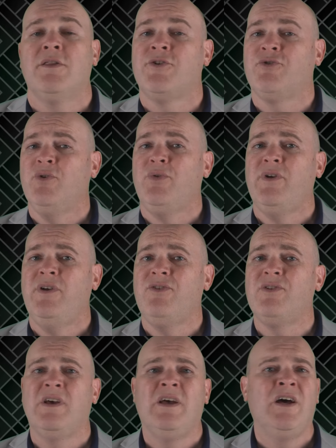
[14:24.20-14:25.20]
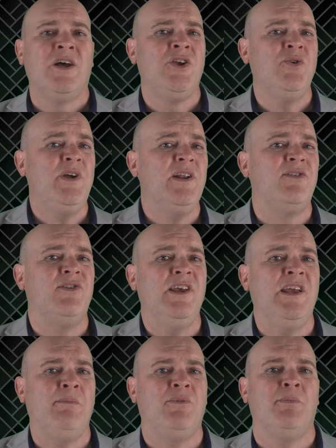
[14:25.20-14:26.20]
The truth is, you need a
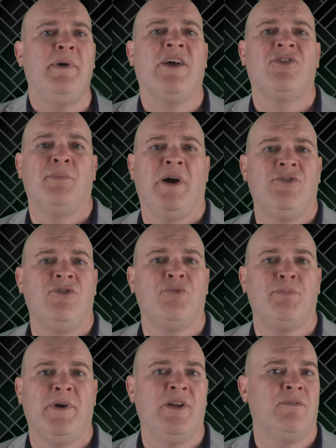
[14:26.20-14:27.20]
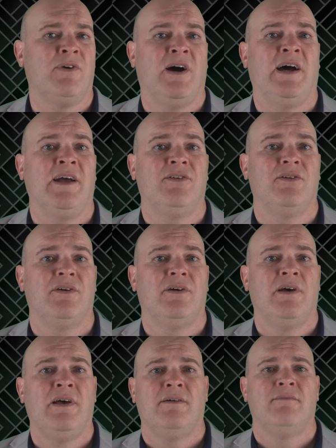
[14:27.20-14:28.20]
team to maximize your spending for Hyatt.
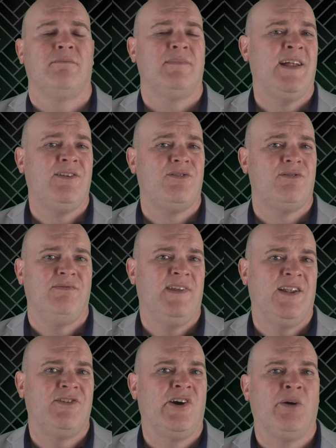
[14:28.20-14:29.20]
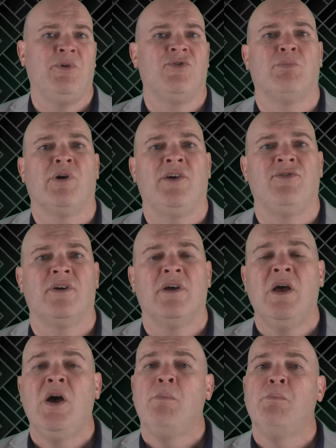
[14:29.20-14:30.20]
That's not terribly surprising.
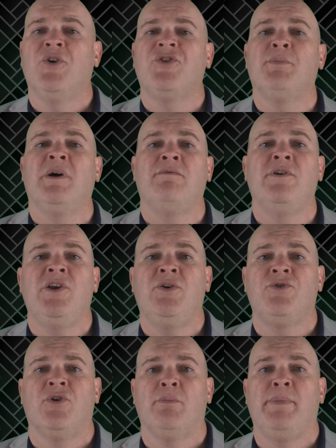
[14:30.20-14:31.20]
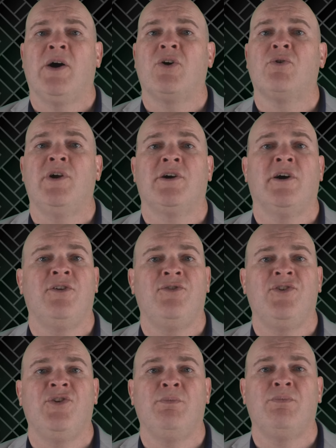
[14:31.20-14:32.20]
Most of my videos are about credit card
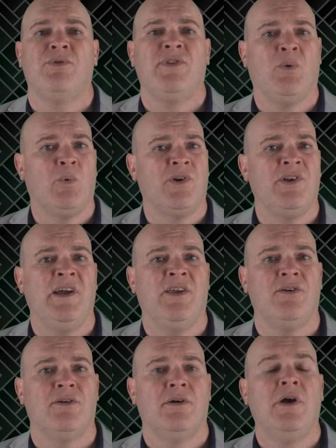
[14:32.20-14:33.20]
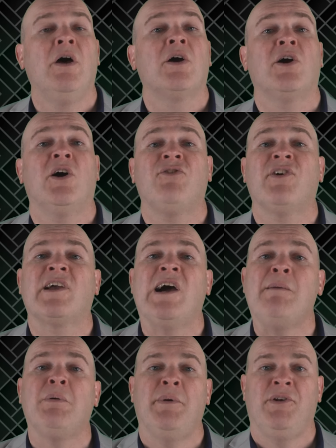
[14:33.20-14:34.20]
systems that work together, cards that
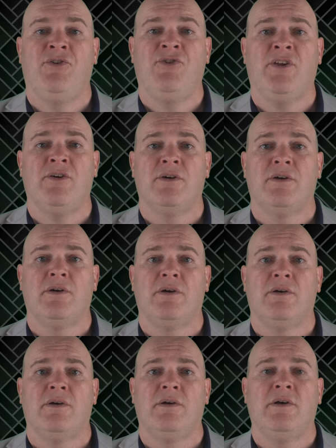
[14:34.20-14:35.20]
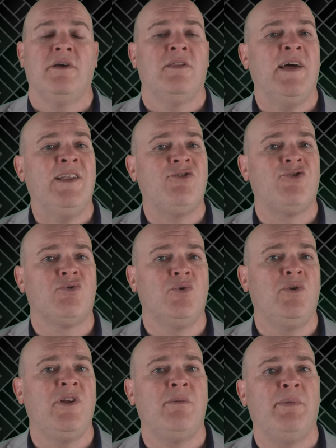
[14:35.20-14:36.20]
complement each other. That's
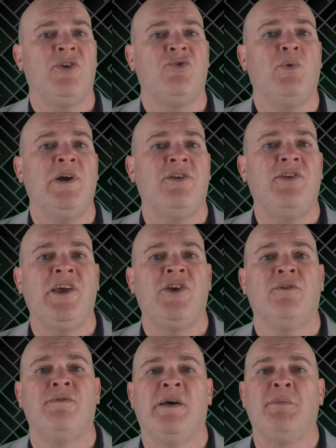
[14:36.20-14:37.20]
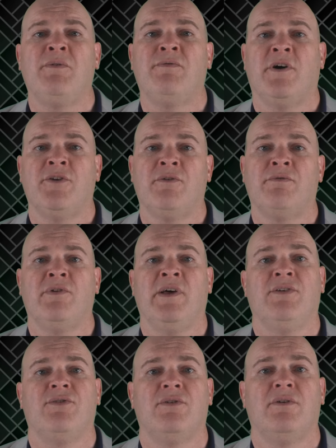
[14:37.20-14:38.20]
truly the best way to take your family farther for
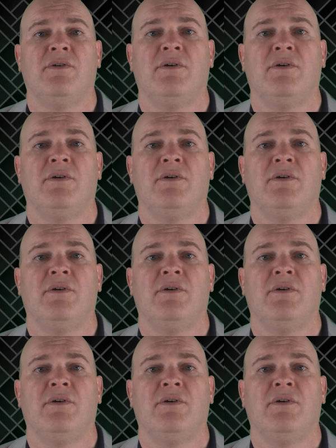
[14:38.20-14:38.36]
less.